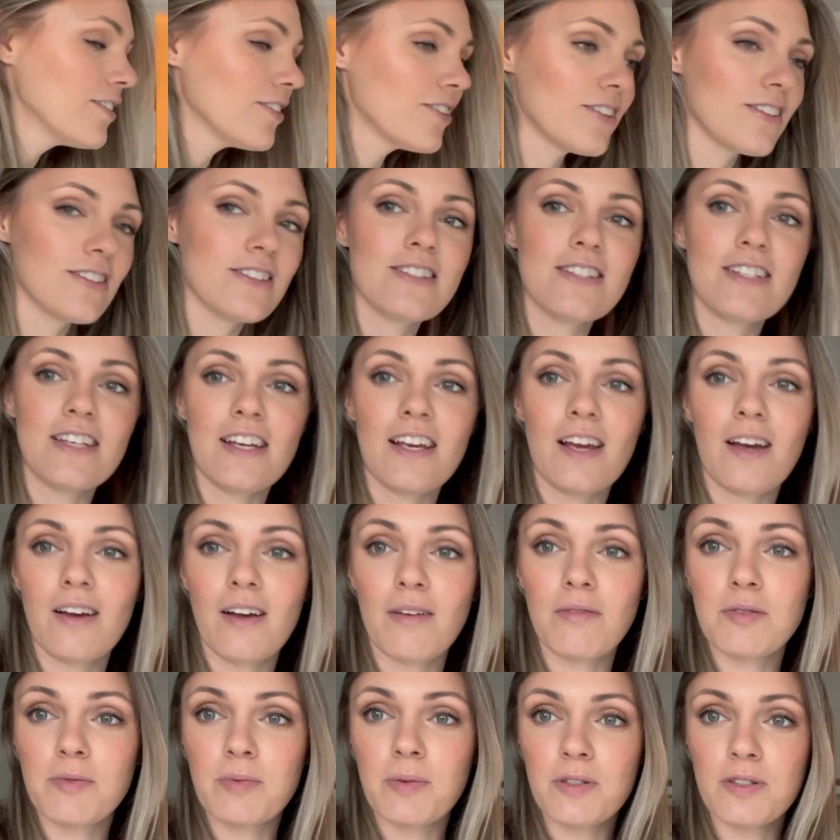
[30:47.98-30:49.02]
You can see
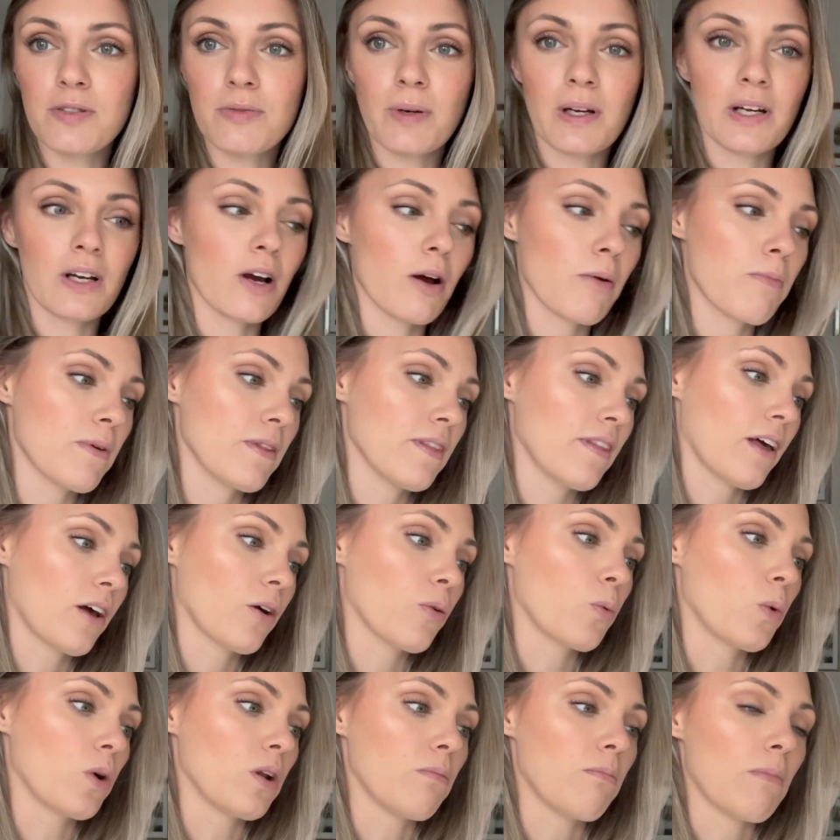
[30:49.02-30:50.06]
I'm supposed to wake her up in like
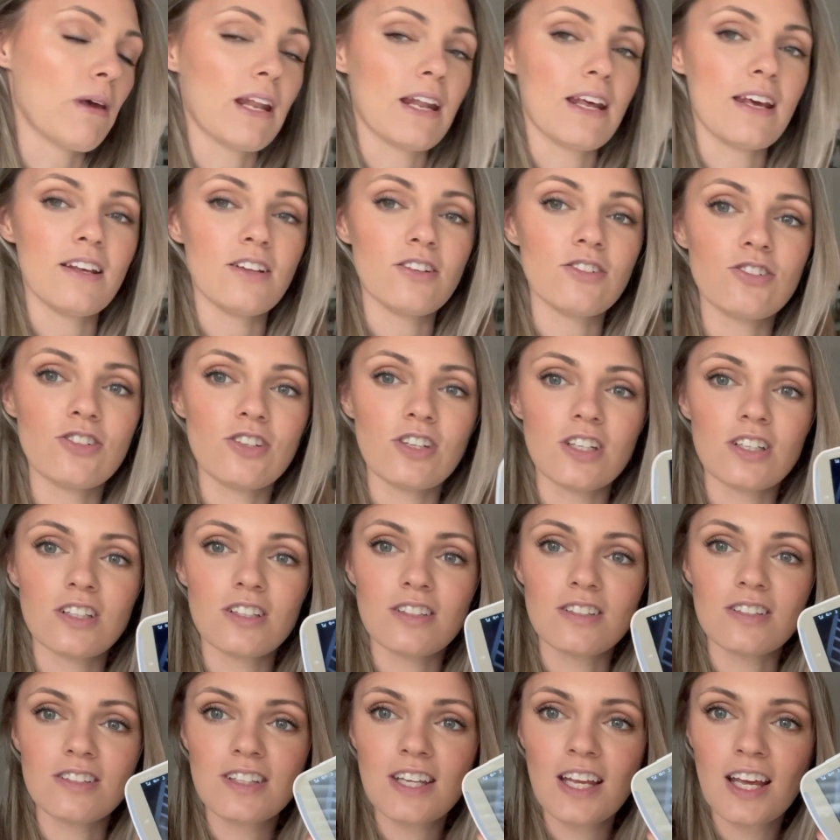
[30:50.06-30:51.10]
one minute and she
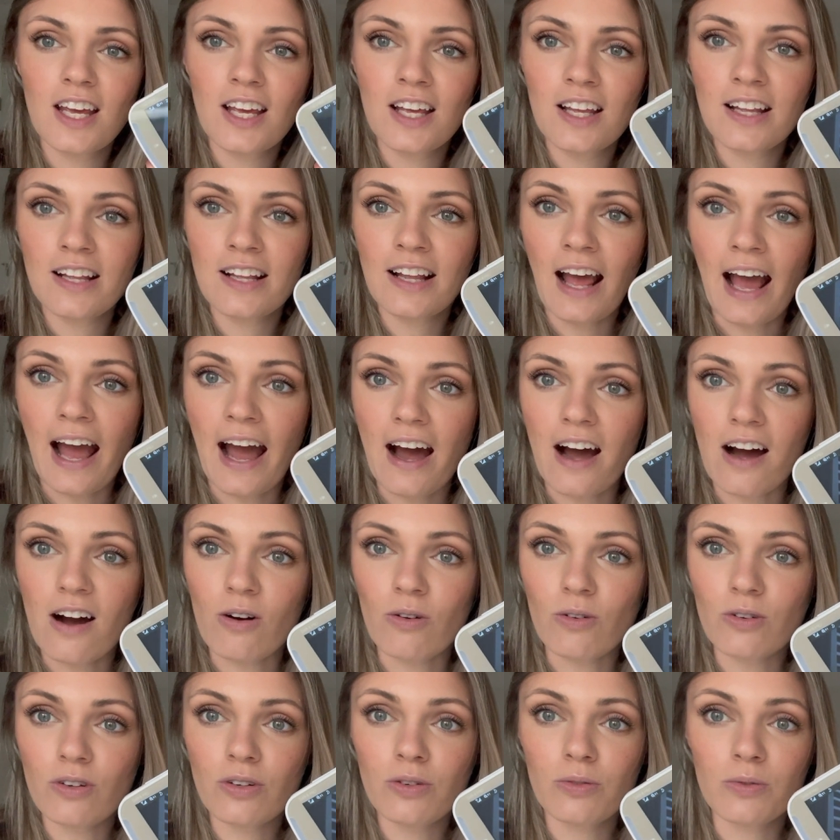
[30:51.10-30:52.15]
is
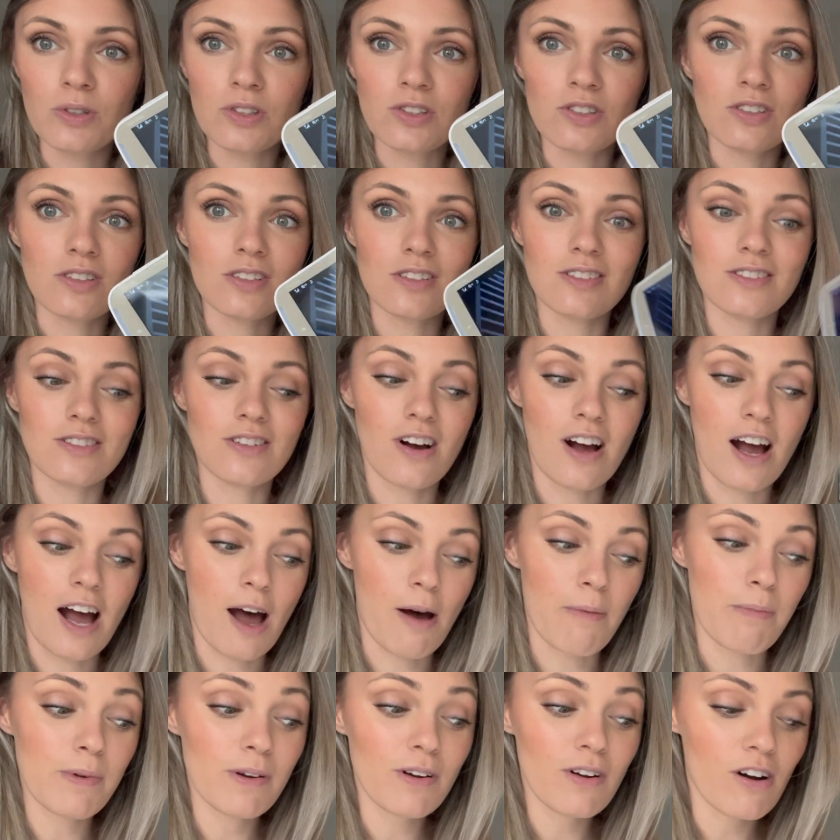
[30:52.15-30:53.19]
out, which does not
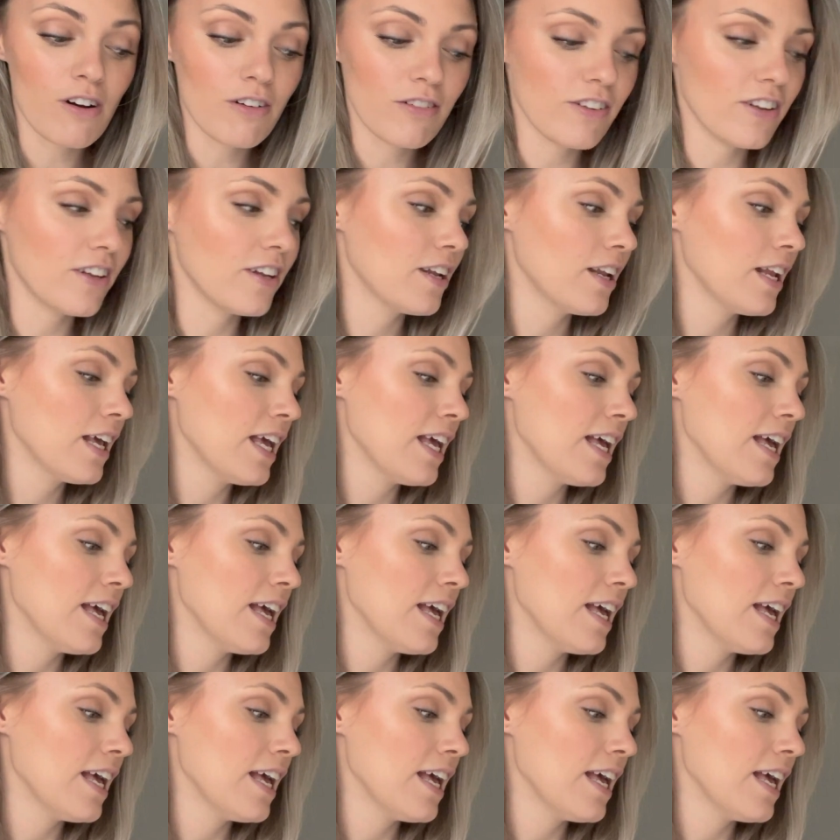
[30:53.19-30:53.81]
happen often.